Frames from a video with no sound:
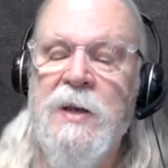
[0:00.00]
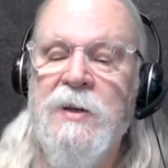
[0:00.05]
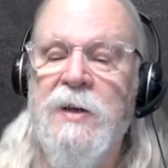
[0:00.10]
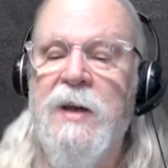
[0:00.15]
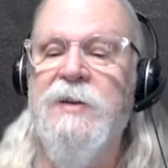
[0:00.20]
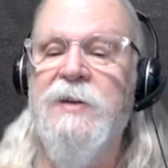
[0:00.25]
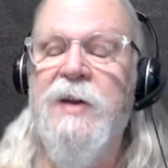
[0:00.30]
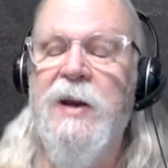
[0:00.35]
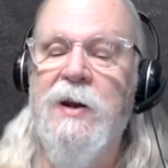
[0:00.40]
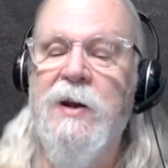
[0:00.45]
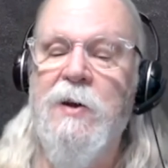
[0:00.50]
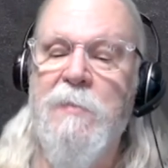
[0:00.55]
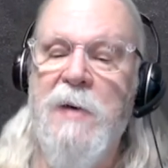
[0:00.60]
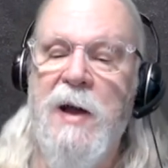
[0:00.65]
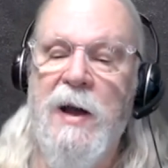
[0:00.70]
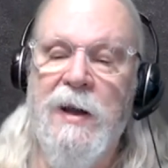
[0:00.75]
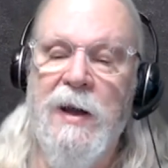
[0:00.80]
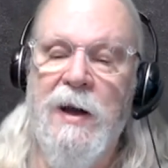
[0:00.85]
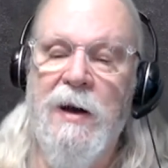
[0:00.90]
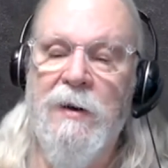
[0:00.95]
I just need to go
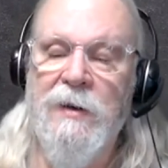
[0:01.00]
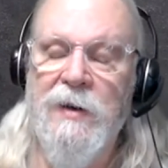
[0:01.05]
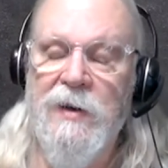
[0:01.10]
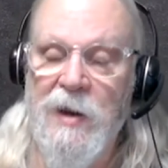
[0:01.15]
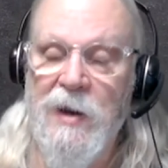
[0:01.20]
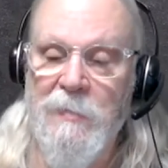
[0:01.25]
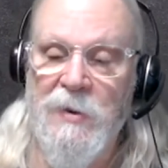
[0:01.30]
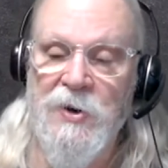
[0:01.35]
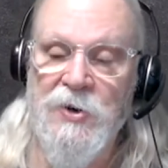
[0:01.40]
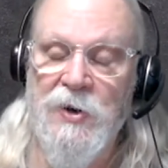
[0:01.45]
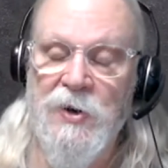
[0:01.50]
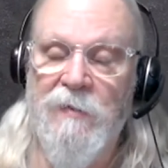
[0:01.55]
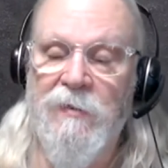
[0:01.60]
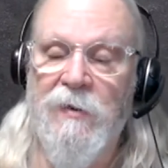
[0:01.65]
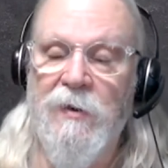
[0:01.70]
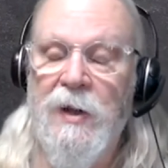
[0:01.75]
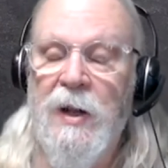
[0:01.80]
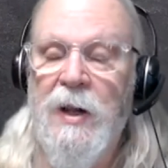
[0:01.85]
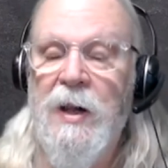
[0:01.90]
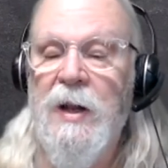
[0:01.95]
back out and take my
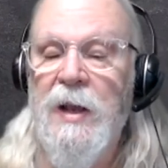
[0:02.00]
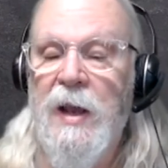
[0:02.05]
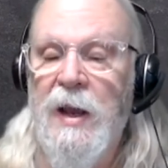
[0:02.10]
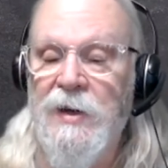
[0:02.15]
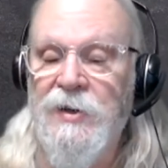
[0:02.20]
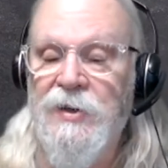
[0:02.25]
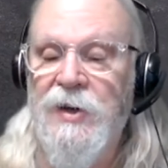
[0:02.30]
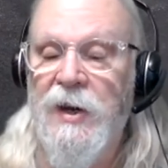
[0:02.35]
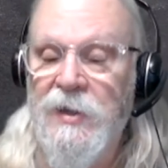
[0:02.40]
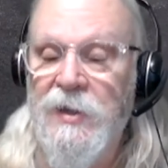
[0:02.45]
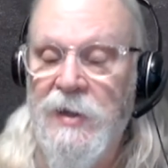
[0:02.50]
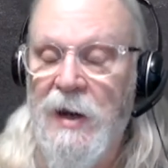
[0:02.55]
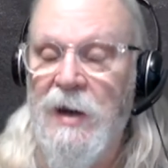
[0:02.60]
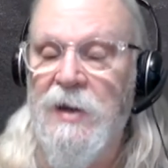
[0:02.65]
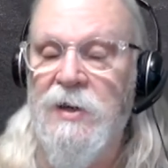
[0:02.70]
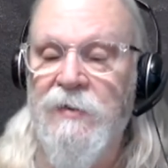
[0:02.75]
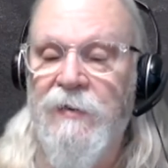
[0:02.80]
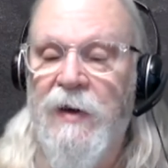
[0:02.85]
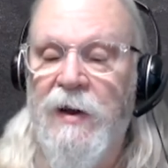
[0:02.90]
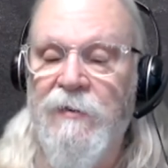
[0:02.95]
shovel and dig
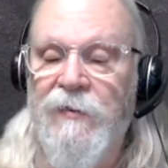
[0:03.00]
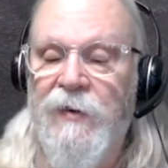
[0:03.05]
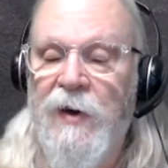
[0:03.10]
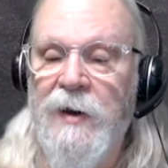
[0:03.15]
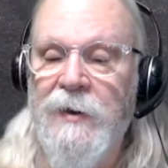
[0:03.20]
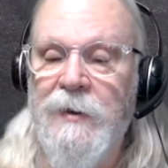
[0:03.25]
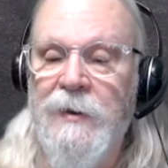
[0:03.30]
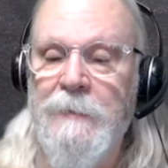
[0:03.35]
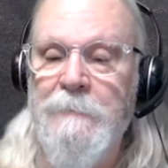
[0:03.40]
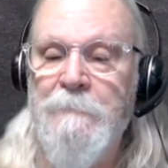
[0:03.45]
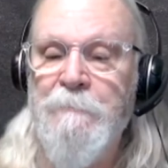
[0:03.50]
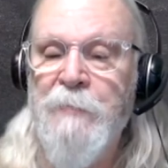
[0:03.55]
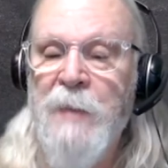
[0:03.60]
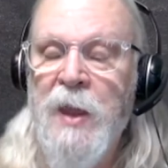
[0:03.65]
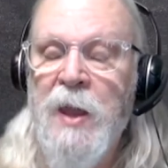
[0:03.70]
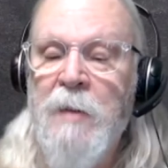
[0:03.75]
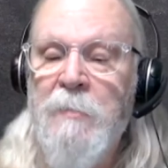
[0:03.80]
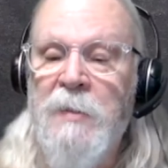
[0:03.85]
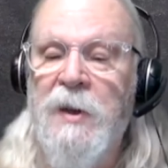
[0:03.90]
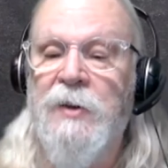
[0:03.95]
down, see if I can find it,
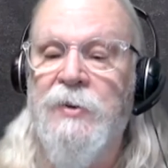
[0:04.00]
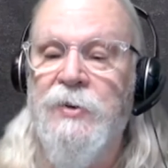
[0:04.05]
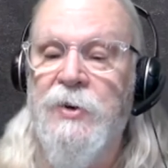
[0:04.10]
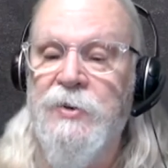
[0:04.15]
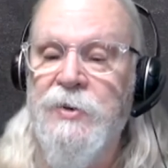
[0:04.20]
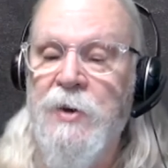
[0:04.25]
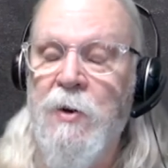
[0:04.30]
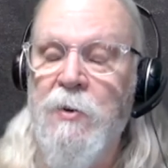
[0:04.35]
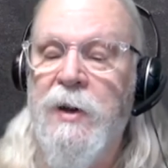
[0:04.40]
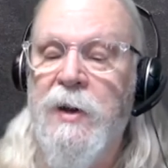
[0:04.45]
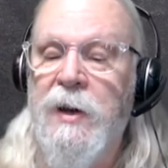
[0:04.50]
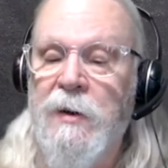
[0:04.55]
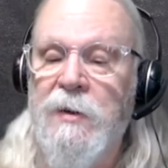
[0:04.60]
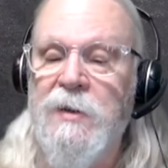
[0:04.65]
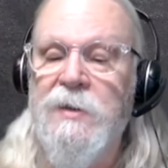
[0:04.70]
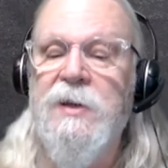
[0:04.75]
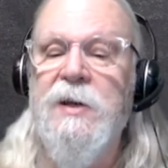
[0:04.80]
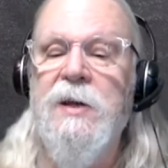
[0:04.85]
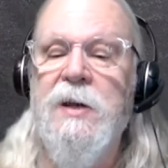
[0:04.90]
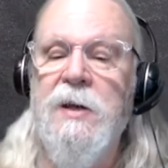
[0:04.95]
because there's no
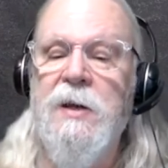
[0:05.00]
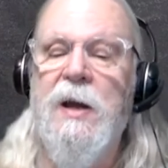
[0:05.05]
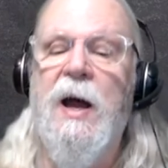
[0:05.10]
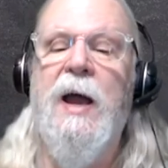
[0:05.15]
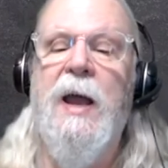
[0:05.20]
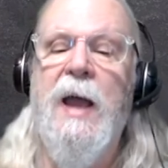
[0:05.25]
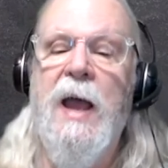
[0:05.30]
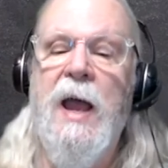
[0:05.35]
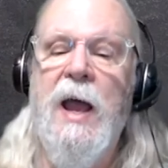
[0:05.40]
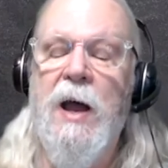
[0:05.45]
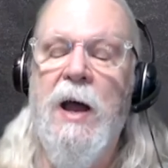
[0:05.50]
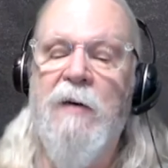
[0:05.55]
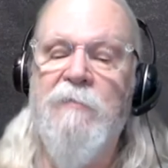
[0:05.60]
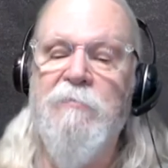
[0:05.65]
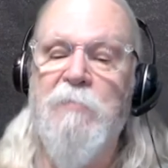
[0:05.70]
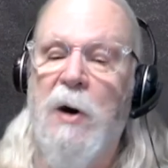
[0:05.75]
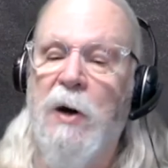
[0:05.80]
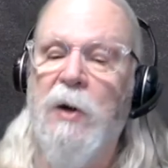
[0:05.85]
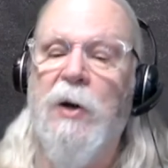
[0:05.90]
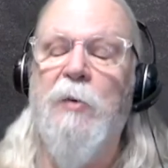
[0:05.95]
guarantee I have
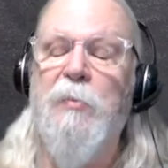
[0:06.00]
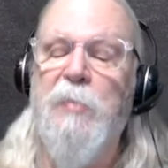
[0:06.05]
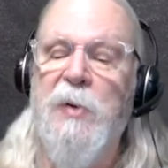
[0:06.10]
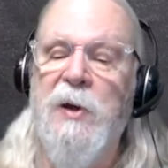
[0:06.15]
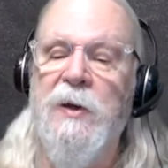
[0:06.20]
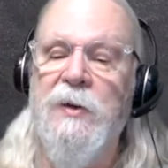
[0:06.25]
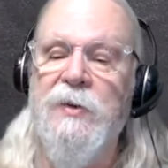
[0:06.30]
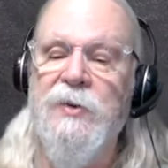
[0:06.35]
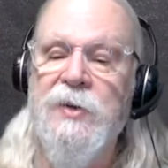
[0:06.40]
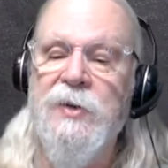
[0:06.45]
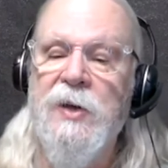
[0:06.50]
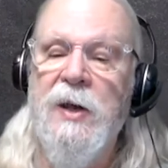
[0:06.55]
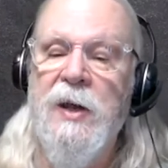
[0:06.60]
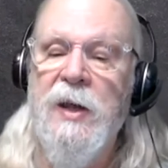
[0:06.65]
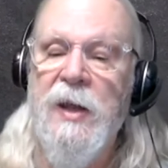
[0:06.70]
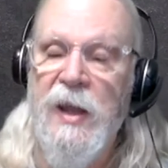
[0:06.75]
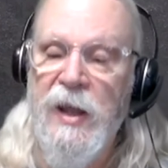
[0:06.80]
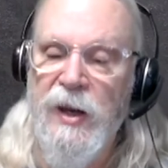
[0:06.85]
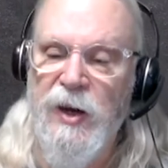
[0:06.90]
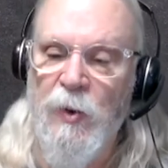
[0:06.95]
marker pins
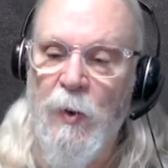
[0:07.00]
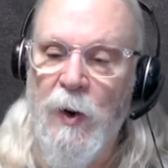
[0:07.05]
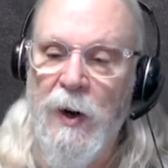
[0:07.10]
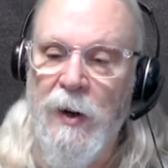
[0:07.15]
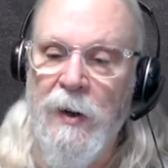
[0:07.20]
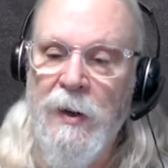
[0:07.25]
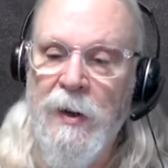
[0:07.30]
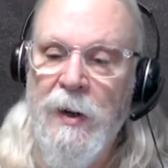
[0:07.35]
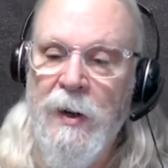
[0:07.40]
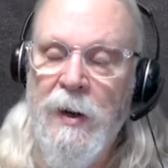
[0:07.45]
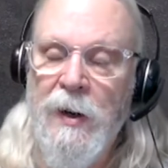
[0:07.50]
anyway.